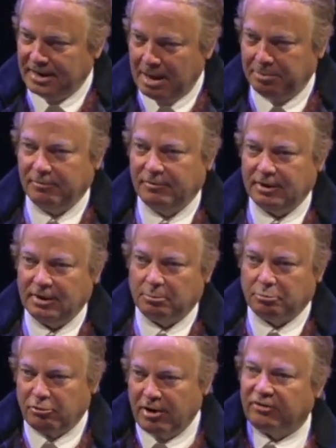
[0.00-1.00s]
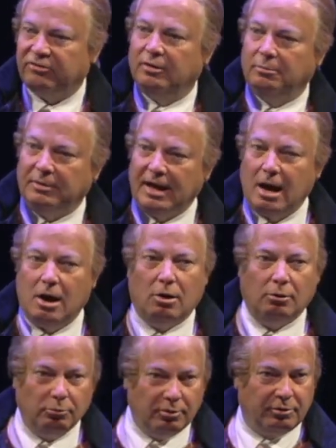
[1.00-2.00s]
top of it and press them
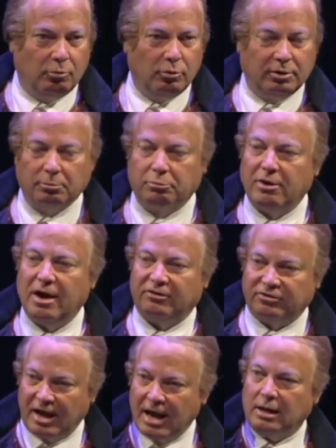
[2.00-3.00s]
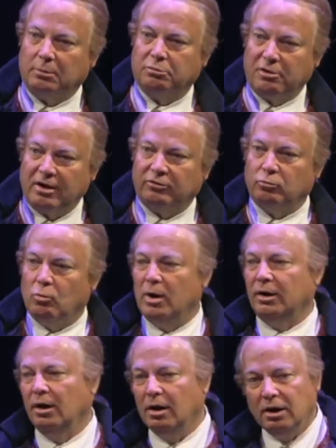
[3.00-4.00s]
down with a wooden press, a hand press,
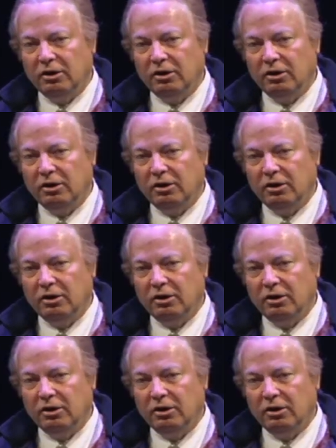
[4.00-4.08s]
one